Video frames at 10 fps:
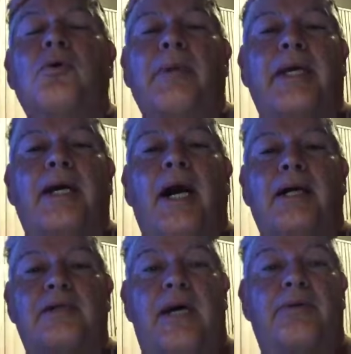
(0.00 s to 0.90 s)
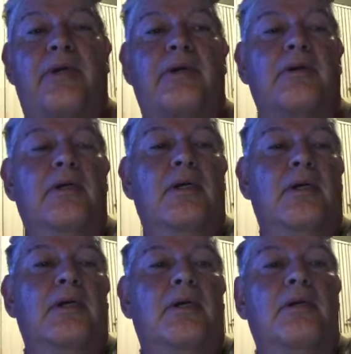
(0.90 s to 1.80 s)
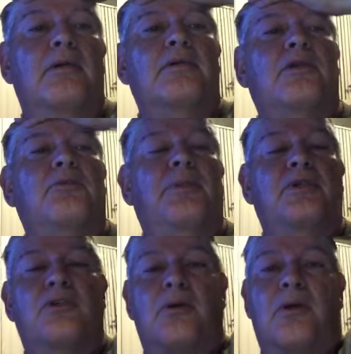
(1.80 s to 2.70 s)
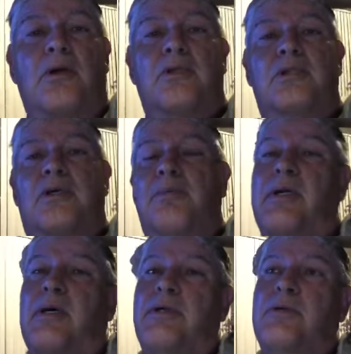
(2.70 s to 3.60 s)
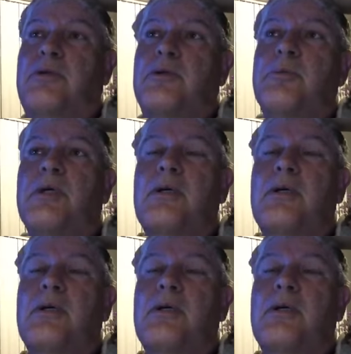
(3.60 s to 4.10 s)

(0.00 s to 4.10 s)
many guys out there, because it's been so long since I've been on YouTube.